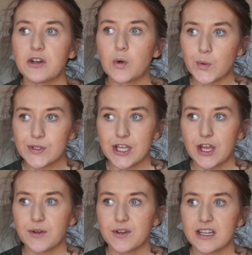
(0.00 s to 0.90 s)

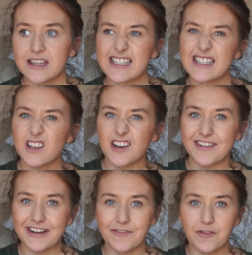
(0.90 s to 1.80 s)
Also, this is kind of
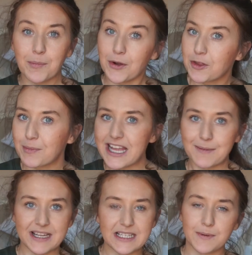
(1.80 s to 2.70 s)
relevant for both babies,